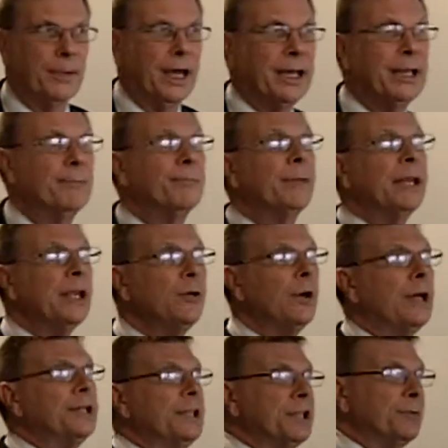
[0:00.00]
And in many
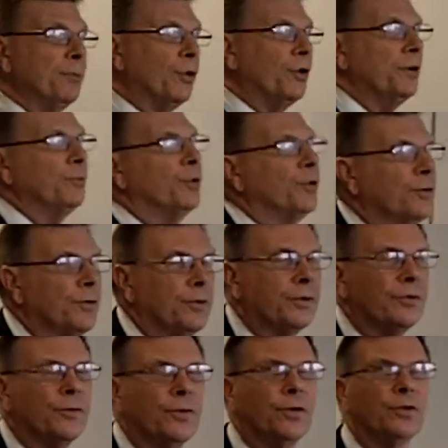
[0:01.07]
ways, it's more important
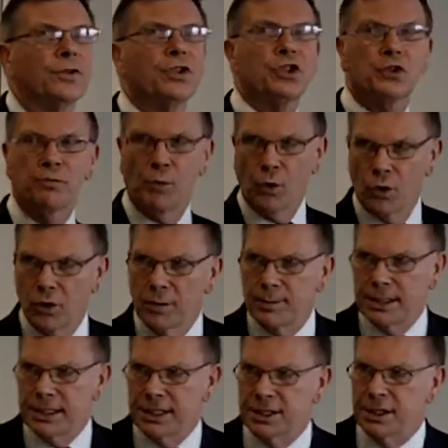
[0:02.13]
for smaller
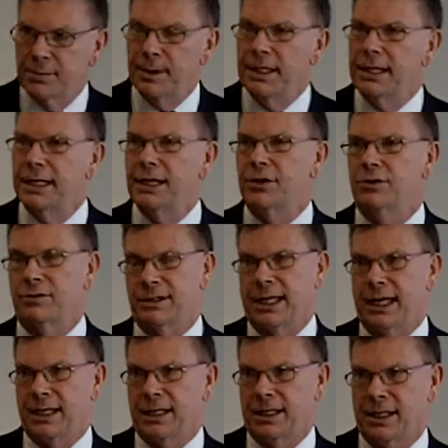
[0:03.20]
business to be clear on
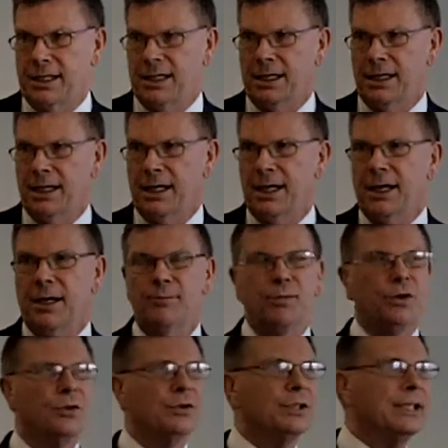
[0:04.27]
that,
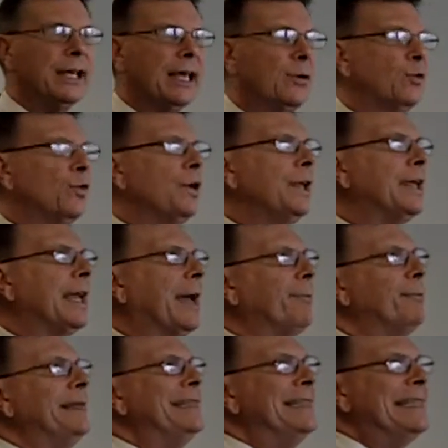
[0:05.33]
because then we
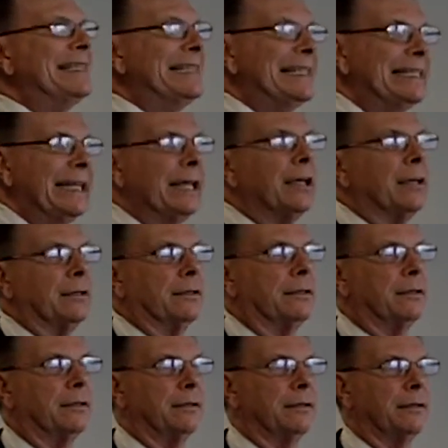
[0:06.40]
can be
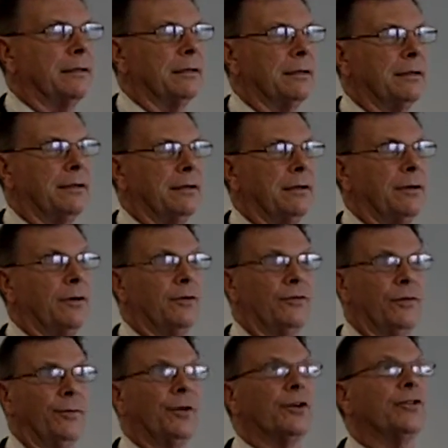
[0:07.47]
distinct
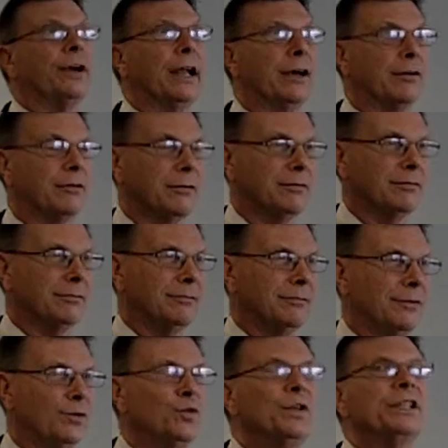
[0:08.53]
from the crowd.
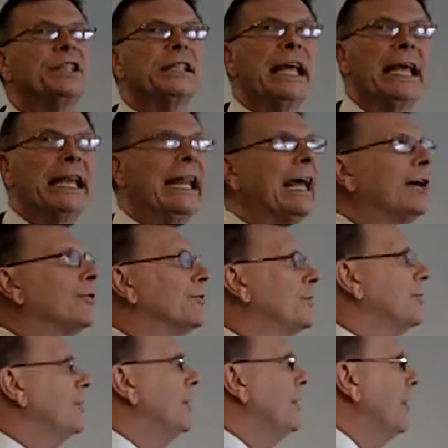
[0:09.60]
We stand out
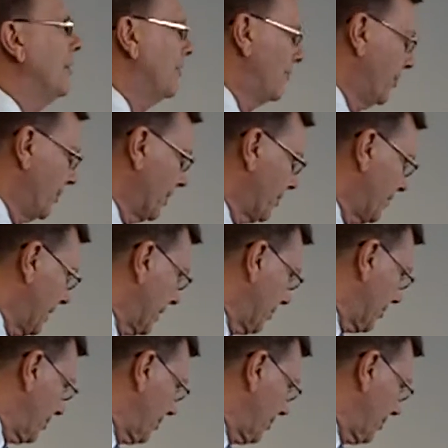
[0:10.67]
from the crowd.